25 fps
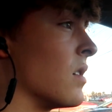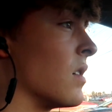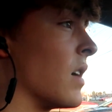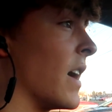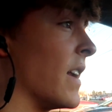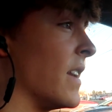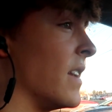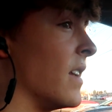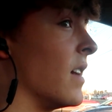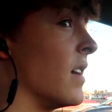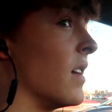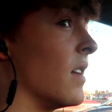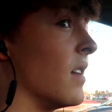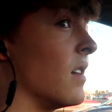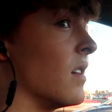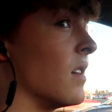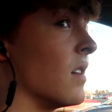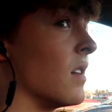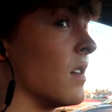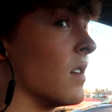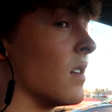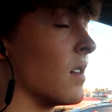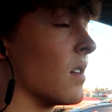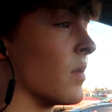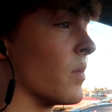I did.
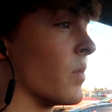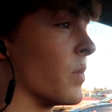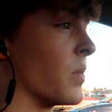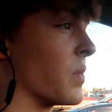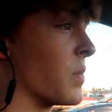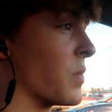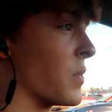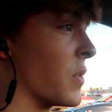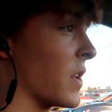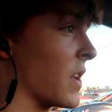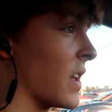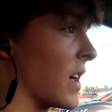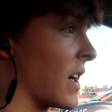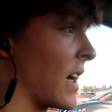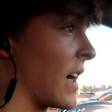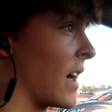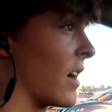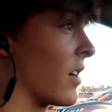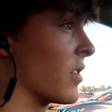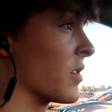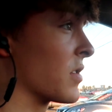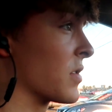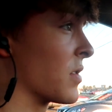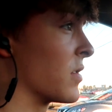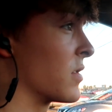But, but like, like, I
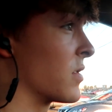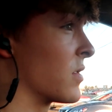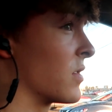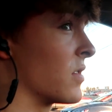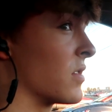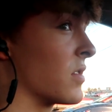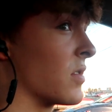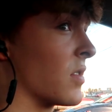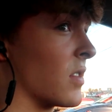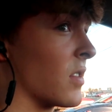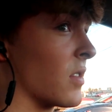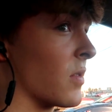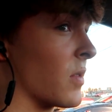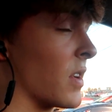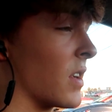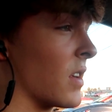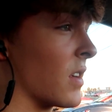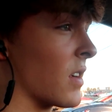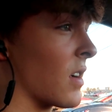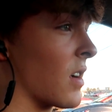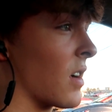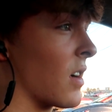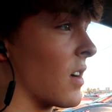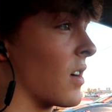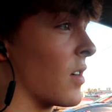also honestly. told you on the way to
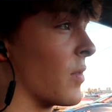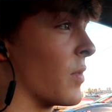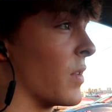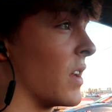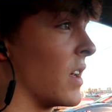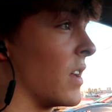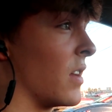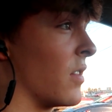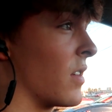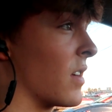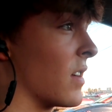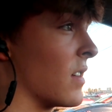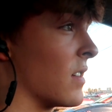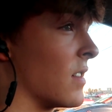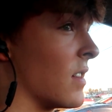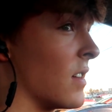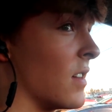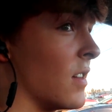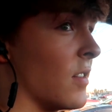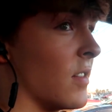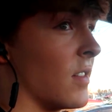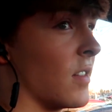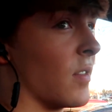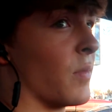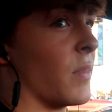the car, but yeah, you
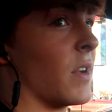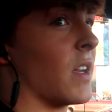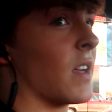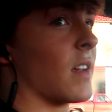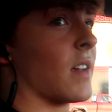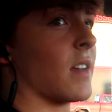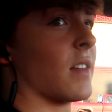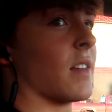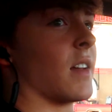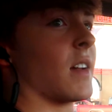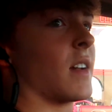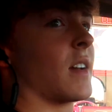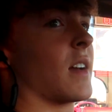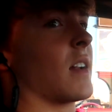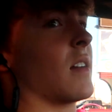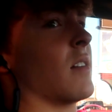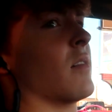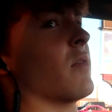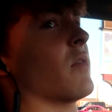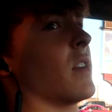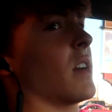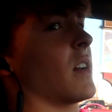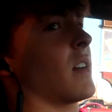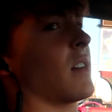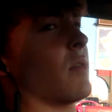continued to make it like kind
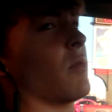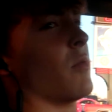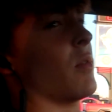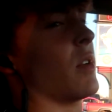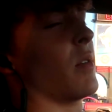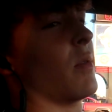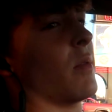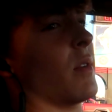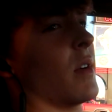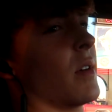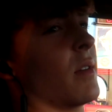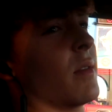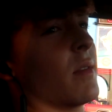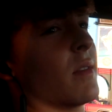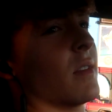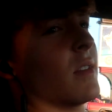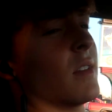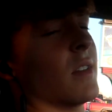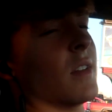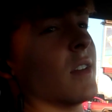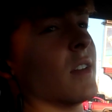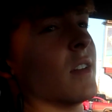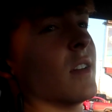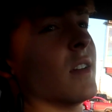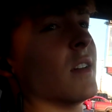of like a, a,
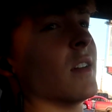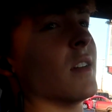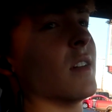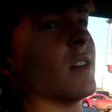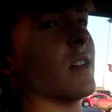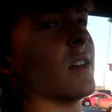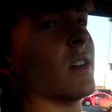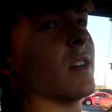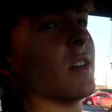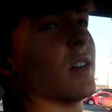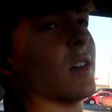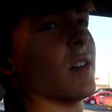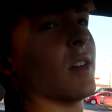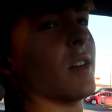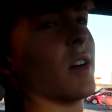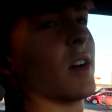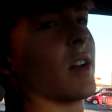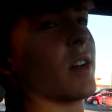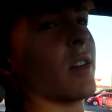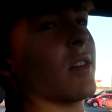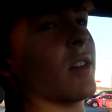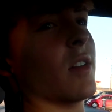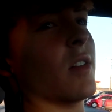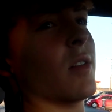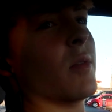a
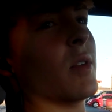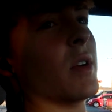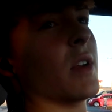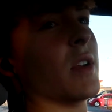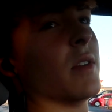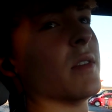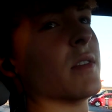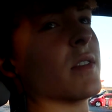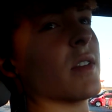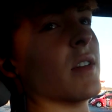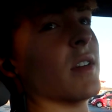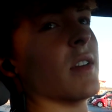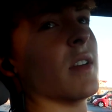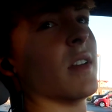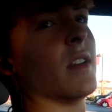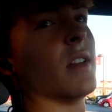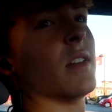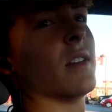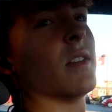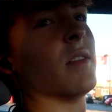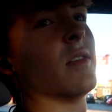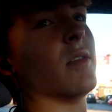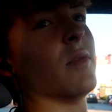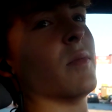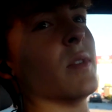I don't know what you turned it
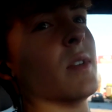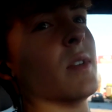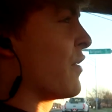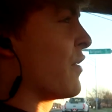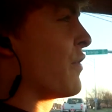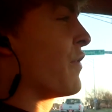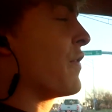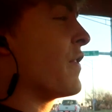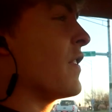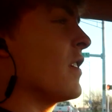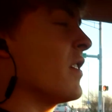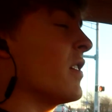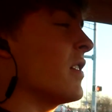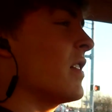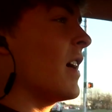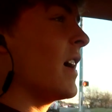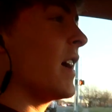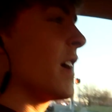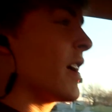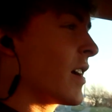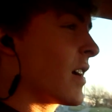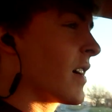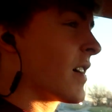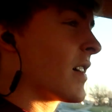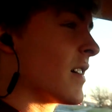into, I feel
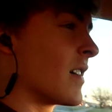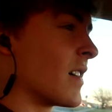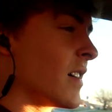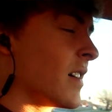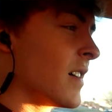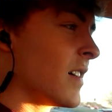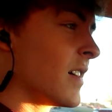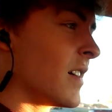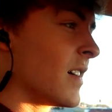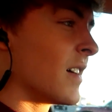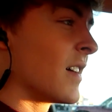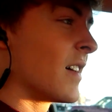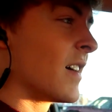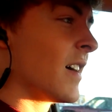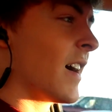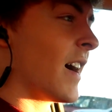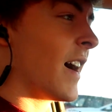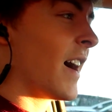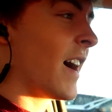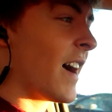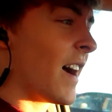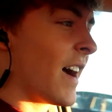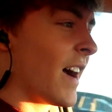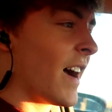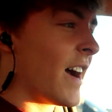like
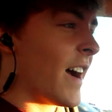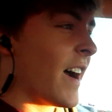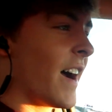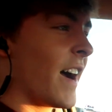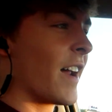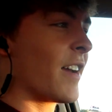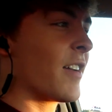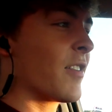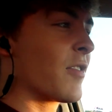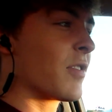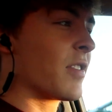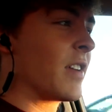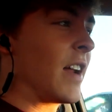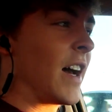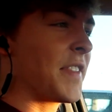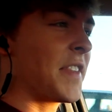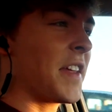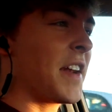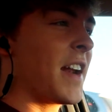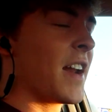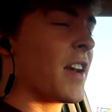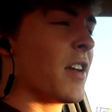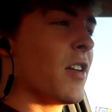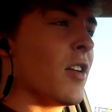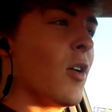I don't, not
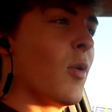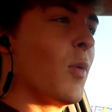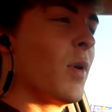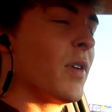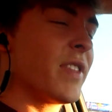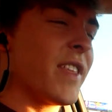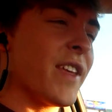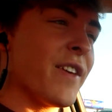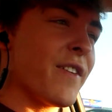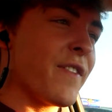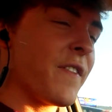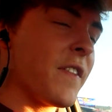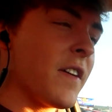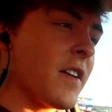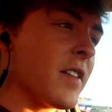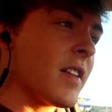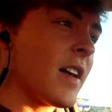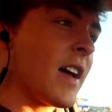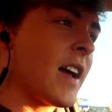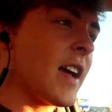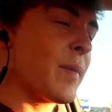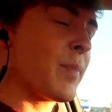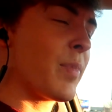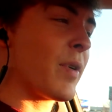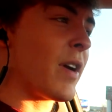that I know what they feel
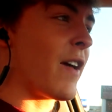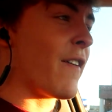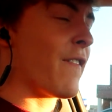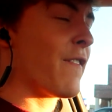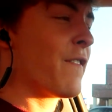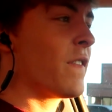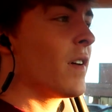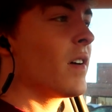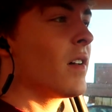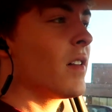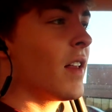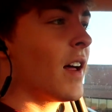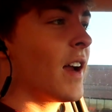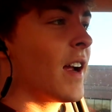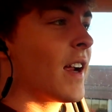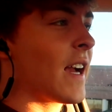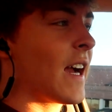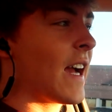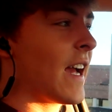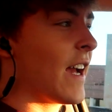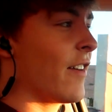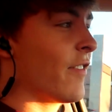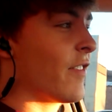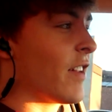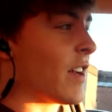like, but I feel like
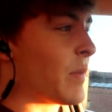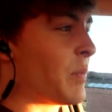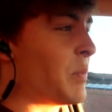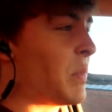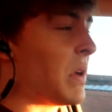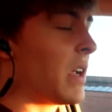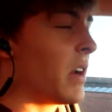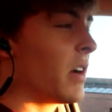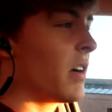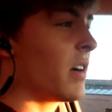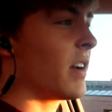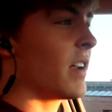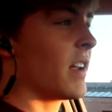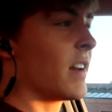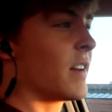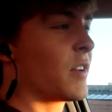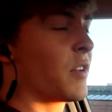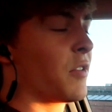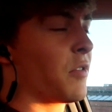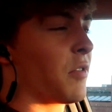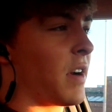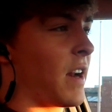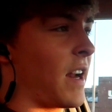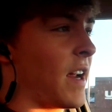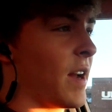I have like period
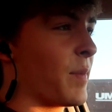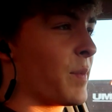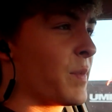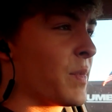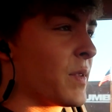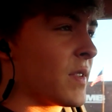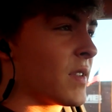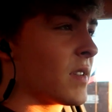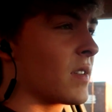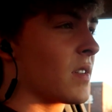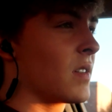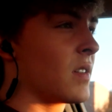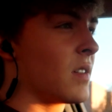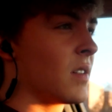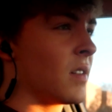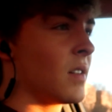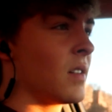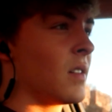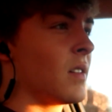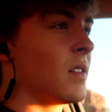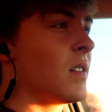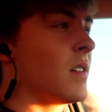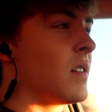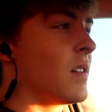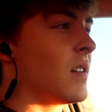cramps.
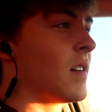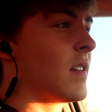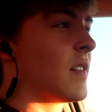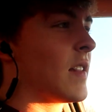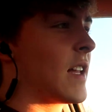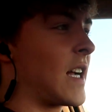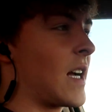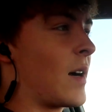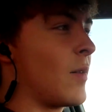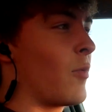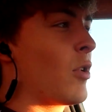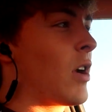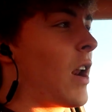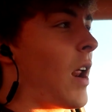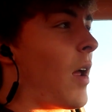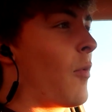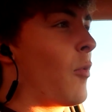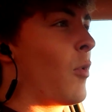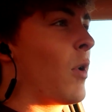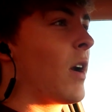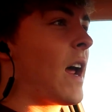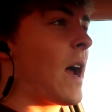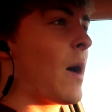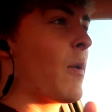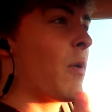Like I, what I
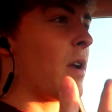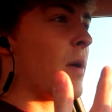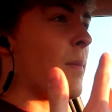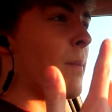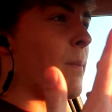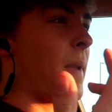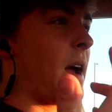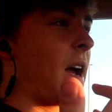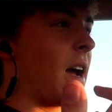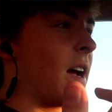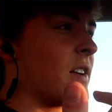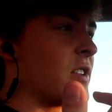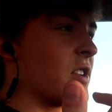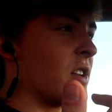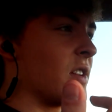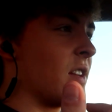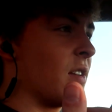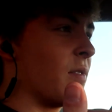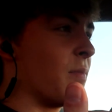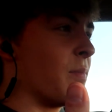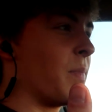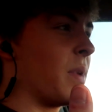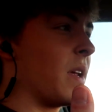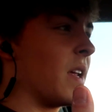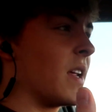what I would imagine
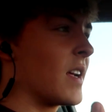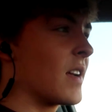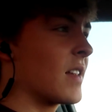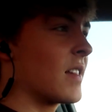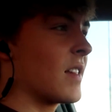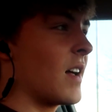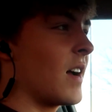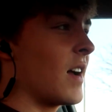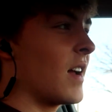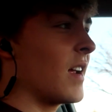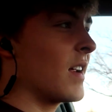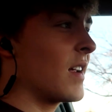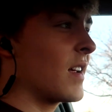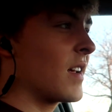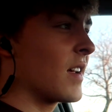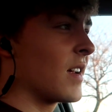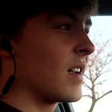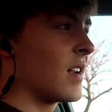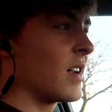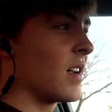them being like.